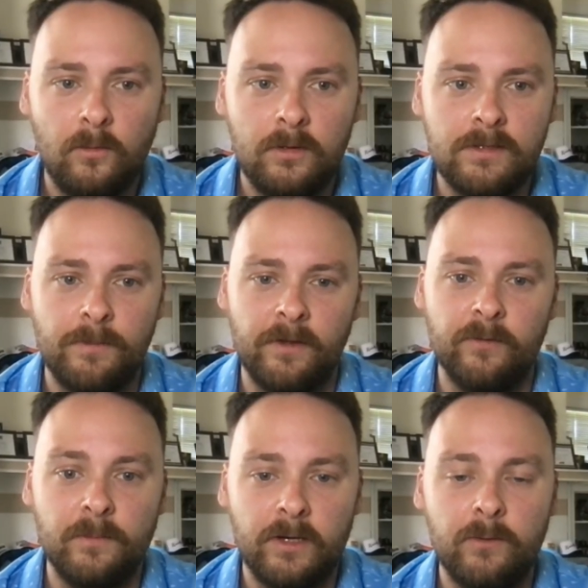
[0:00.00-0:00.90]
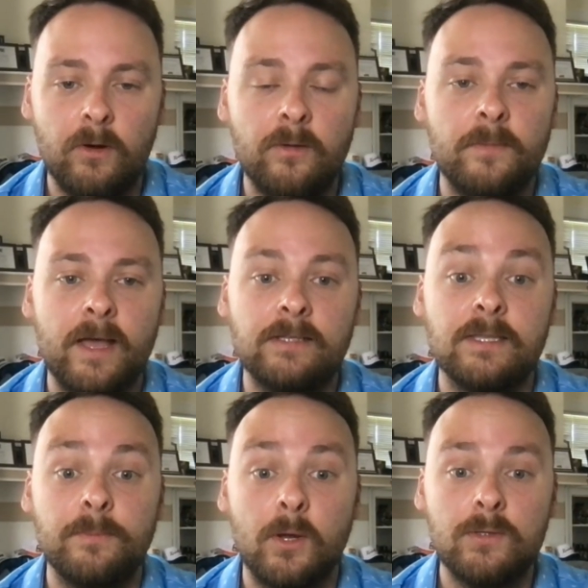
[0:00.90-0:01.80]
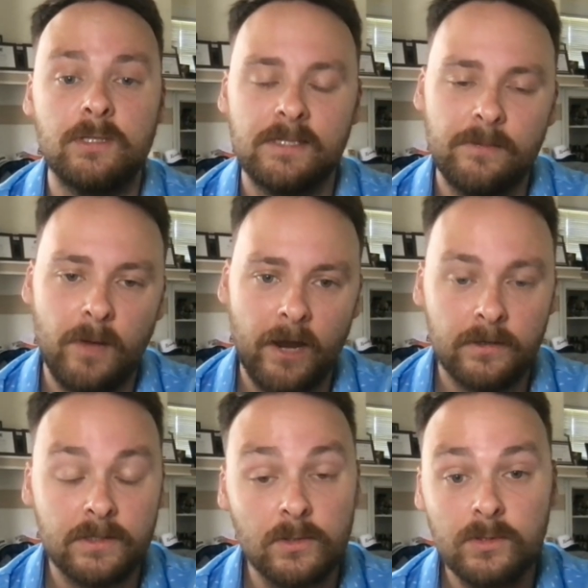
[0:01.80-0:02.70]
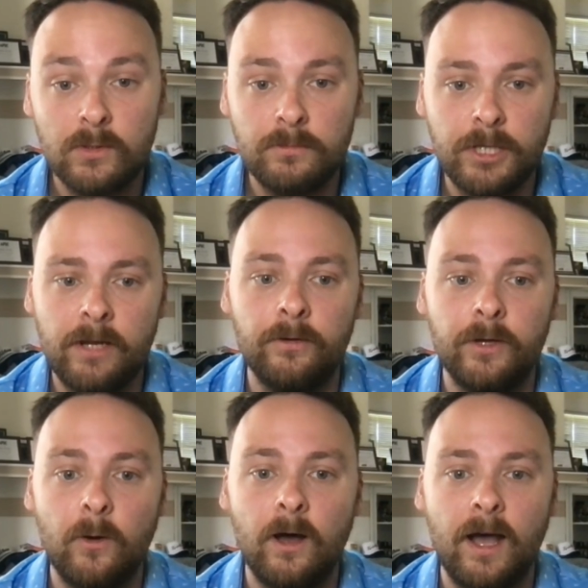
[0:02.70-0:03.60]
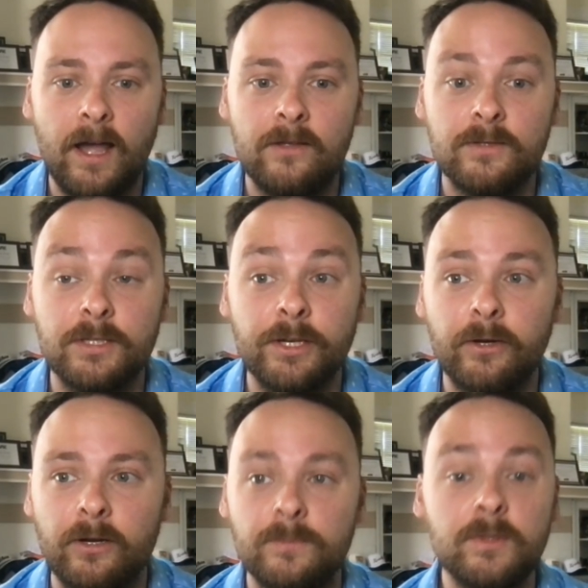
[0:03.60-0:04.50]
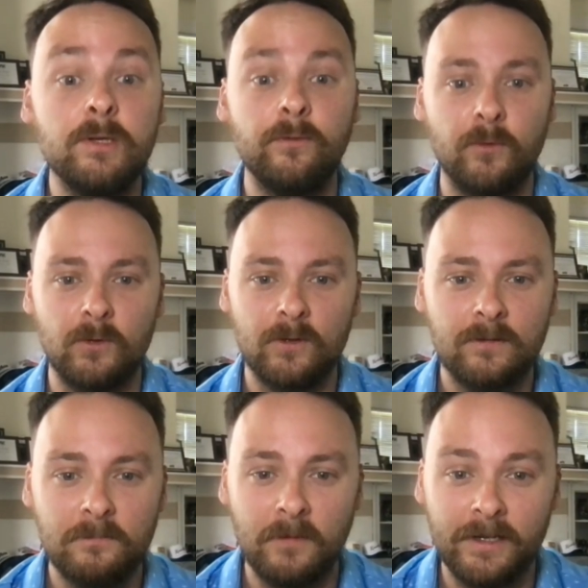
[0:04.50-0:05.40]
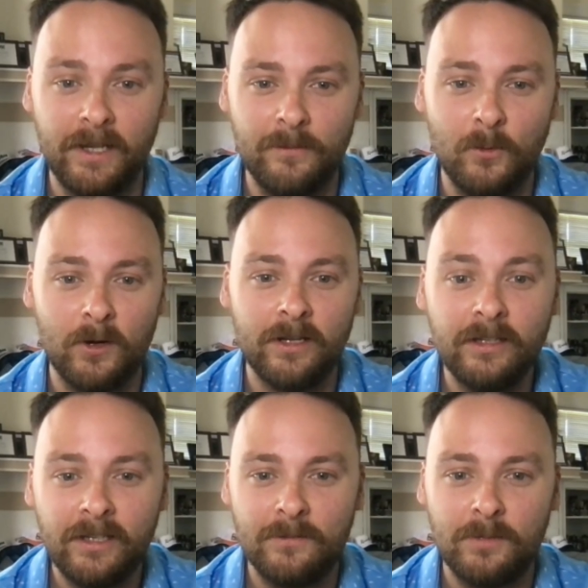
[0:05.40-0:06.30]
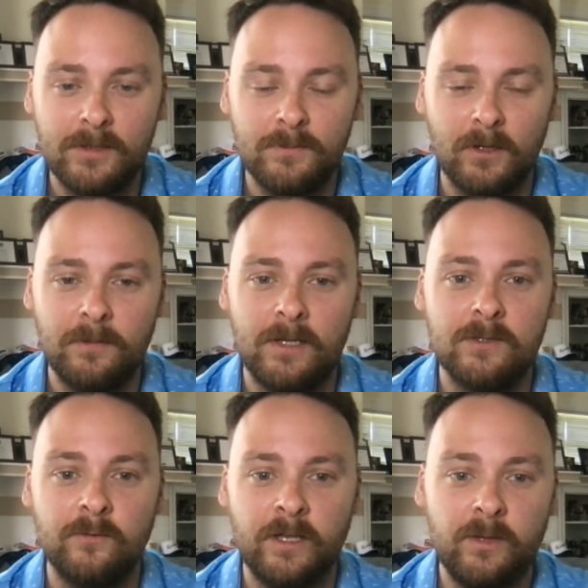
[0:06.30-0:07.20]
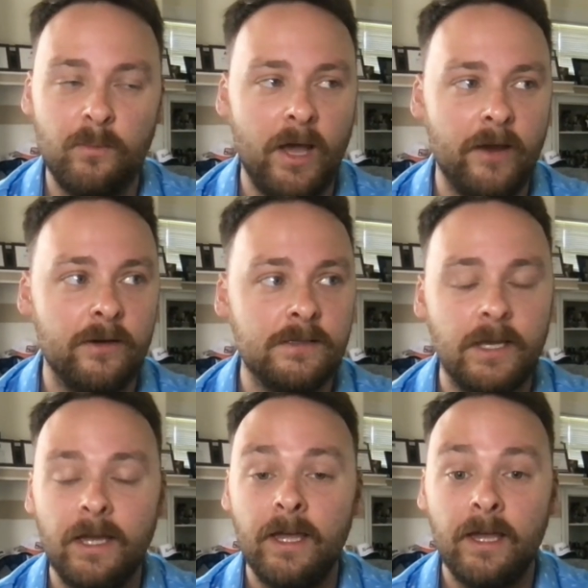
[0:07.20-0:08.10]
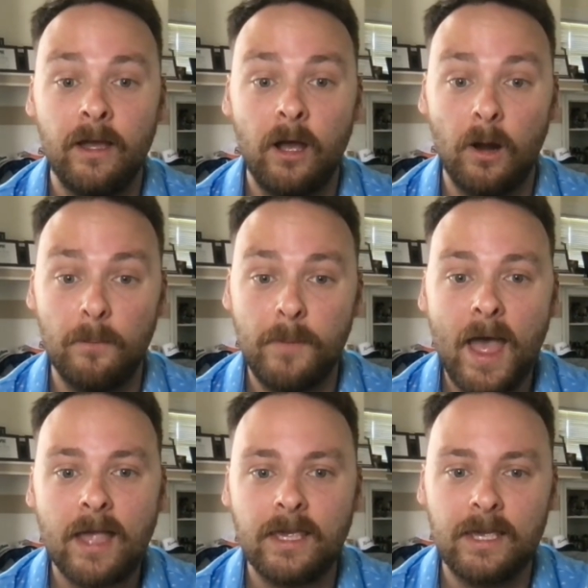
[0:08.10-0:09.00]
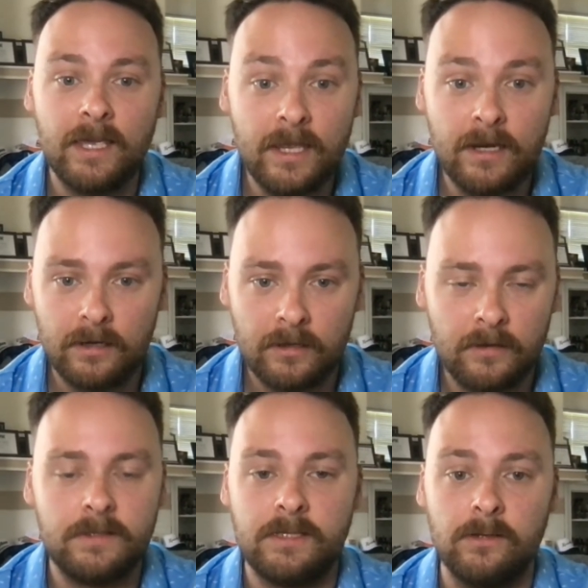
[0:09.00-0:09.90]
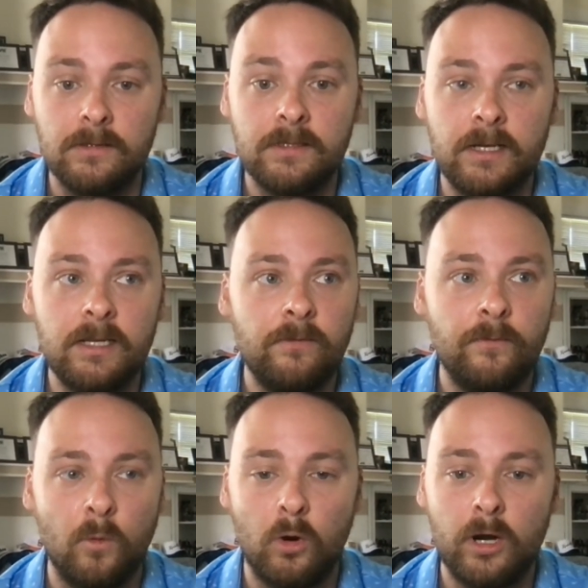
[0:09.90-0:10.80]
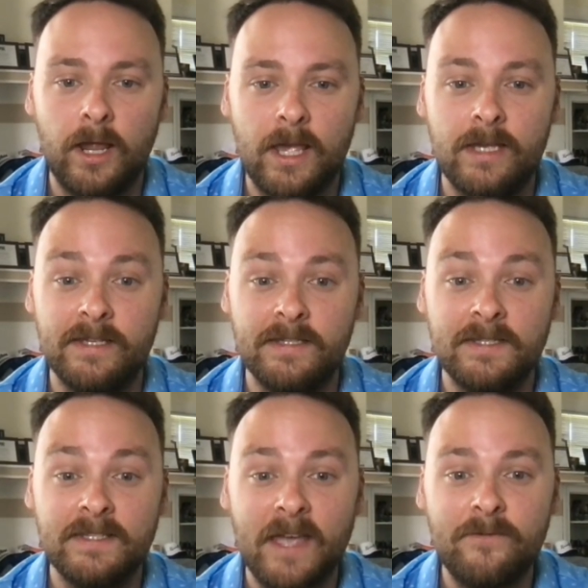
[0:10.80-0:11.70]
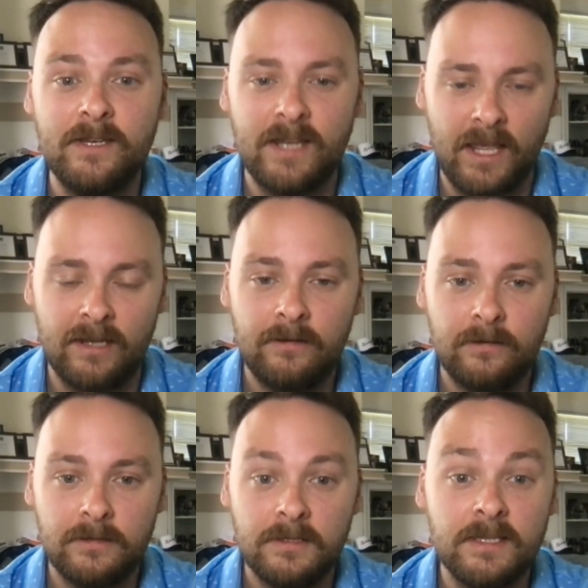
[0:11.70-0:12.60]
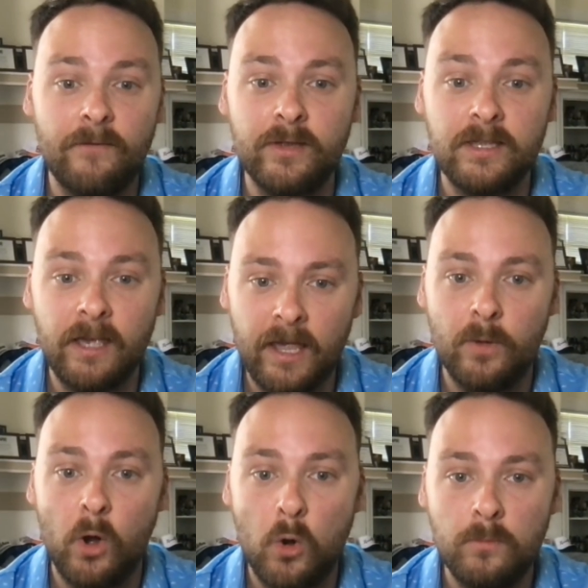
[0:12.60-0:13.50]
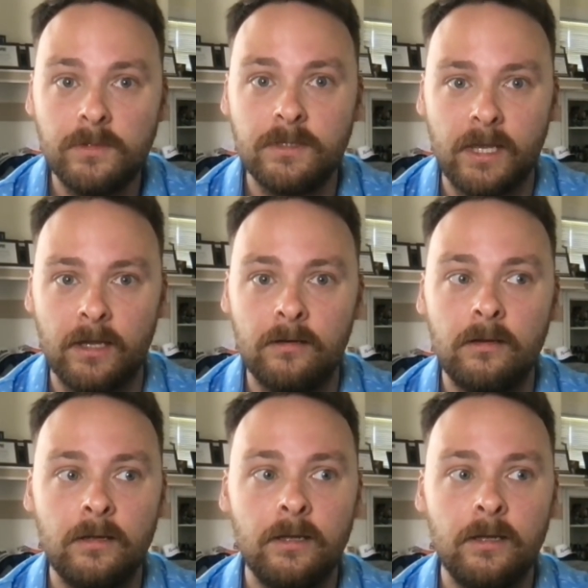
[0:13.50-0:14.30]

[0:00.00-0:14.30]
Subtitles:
What's up, everybody? Welcome back to the Post-Gazette Pirates YouTube channel. Noah Hiles here on a beautiful Monday morning in Pittsburgh, Pennsylvania. Pirates are back in the Steel City for a 7-day, 7-game homestand